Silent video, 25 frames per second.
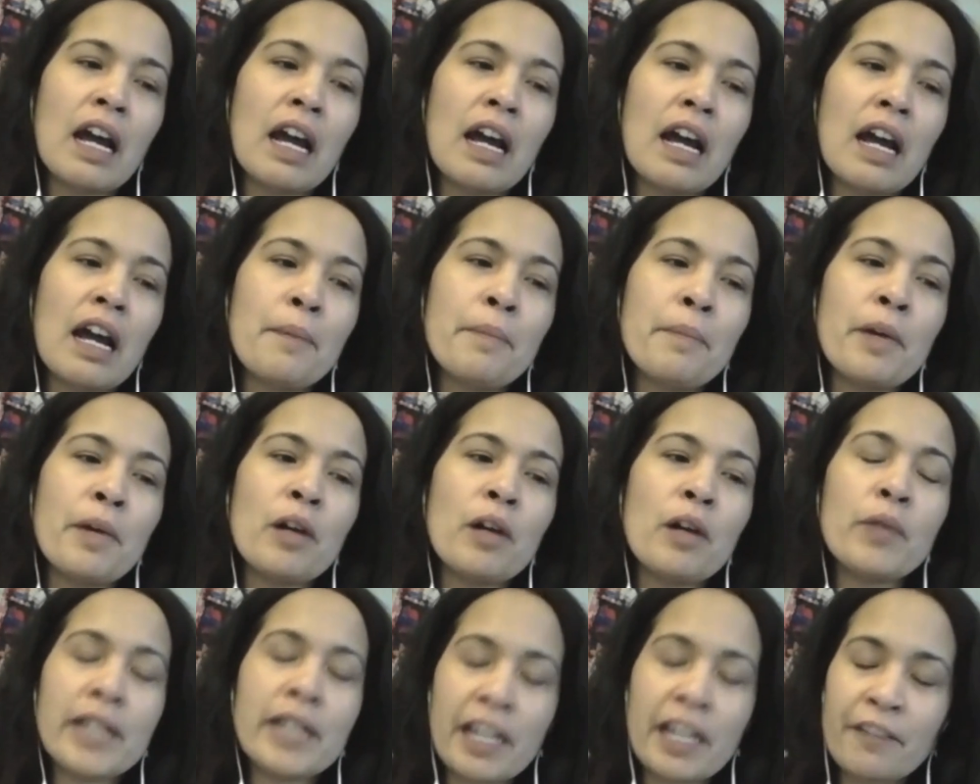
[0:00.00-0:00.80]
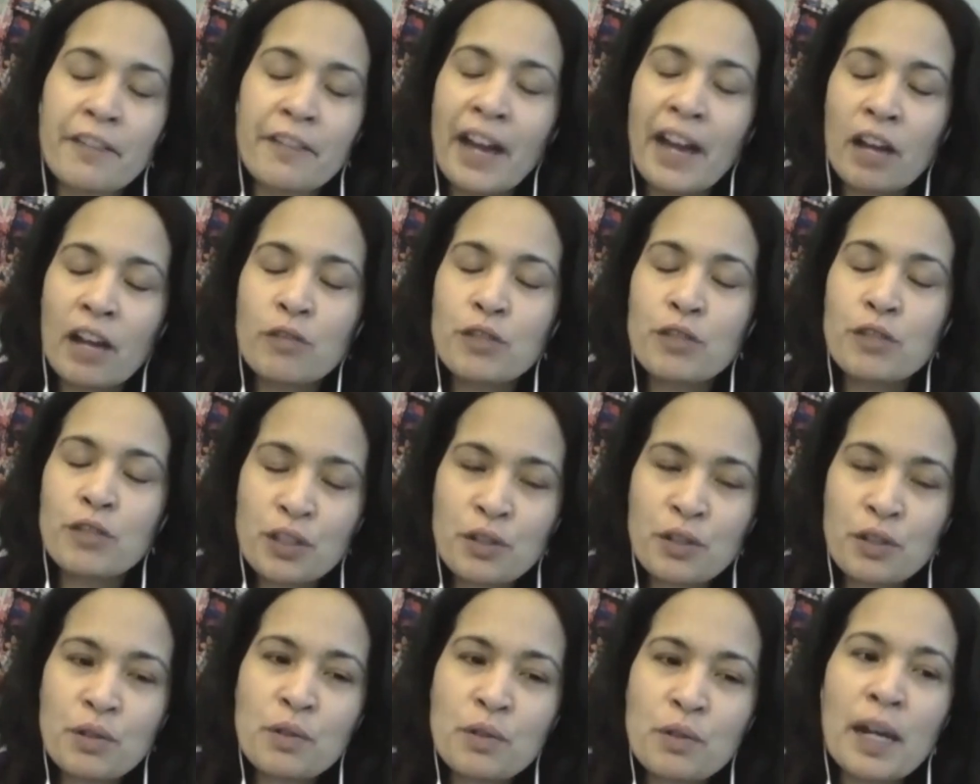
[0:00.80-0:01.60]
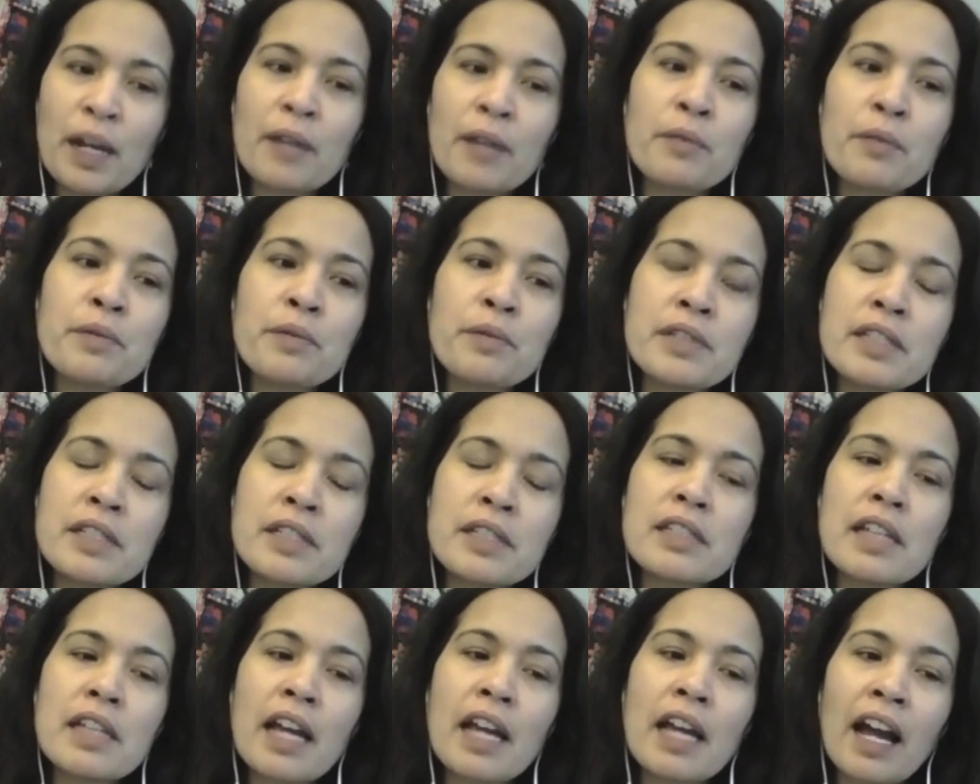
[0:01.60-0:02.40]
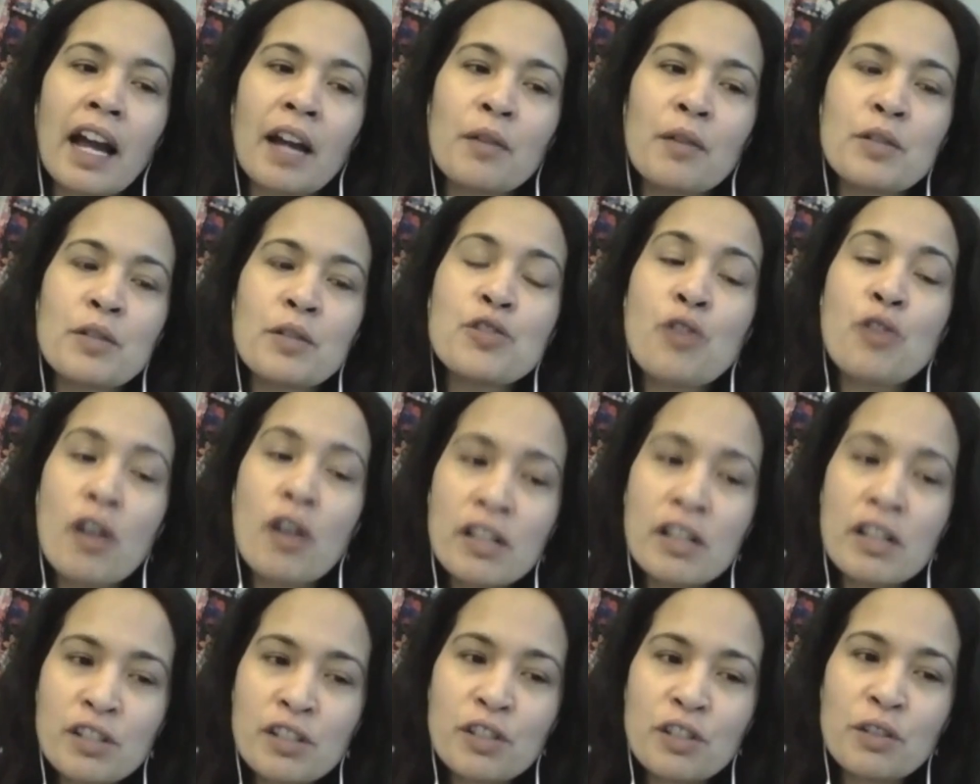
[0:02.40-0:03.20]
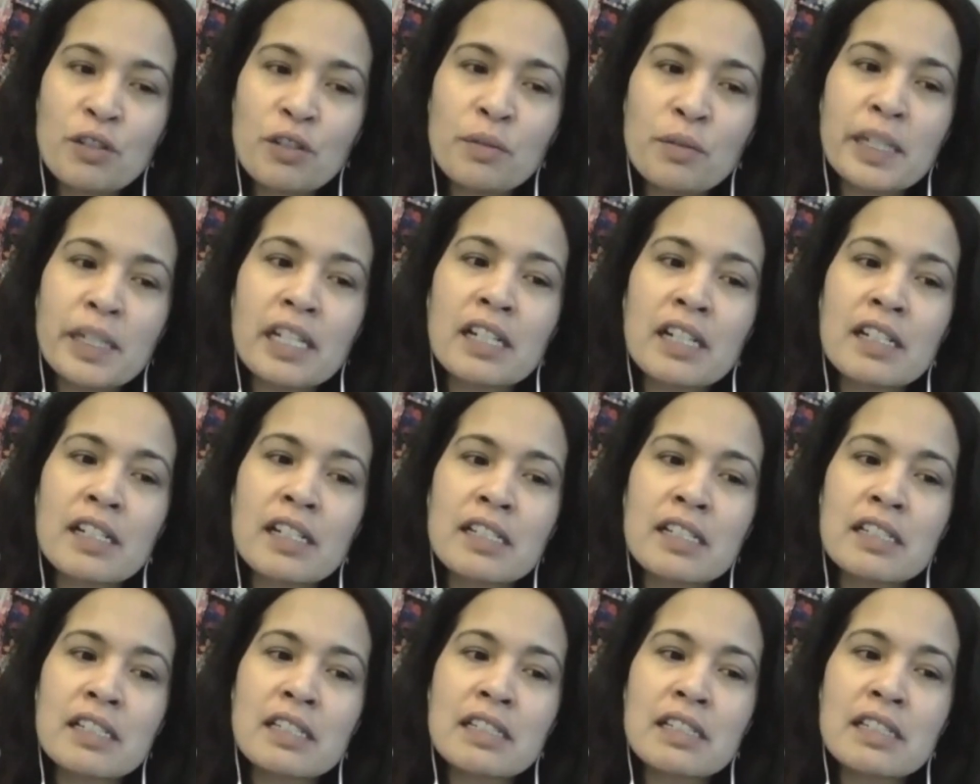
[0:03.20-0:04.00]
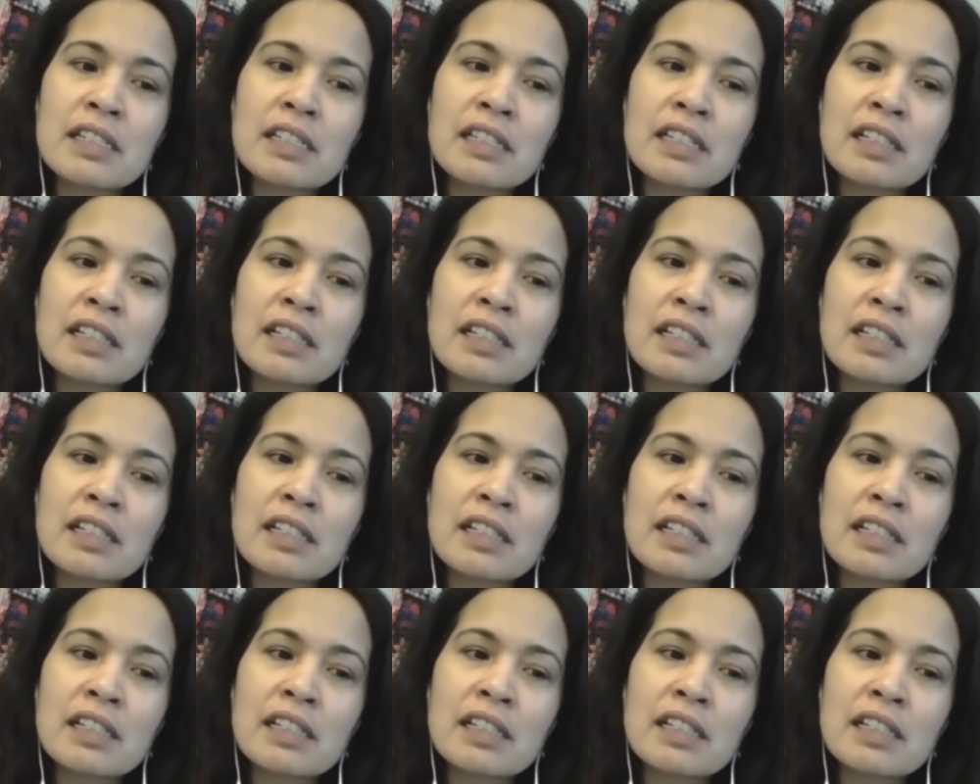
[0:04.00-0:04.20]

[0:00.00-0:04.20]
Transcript: But when I found you, I was drawn to you because